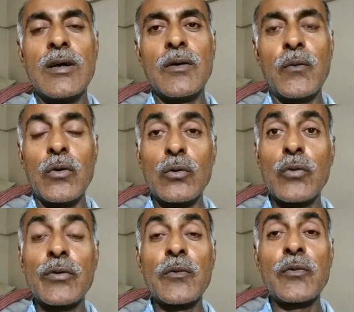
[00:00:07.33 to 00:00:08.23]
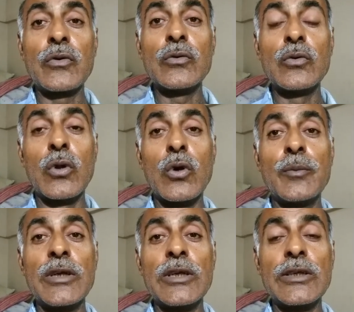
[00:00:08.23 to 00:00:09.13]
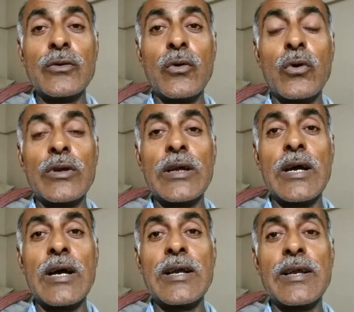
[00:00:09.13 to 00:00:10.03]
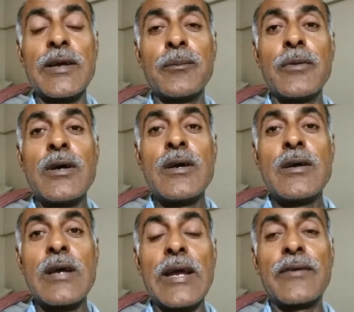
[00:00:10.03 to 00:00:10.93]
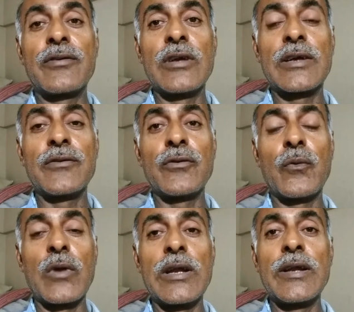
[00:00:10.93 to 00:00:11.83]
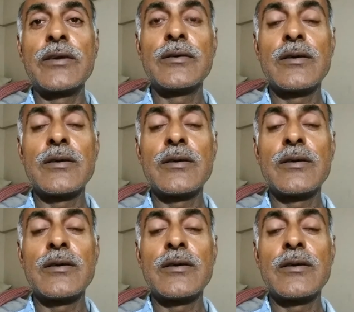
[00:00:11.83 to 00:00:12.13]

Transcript: For those of you who know me, you know that I am ex-schizophrenic.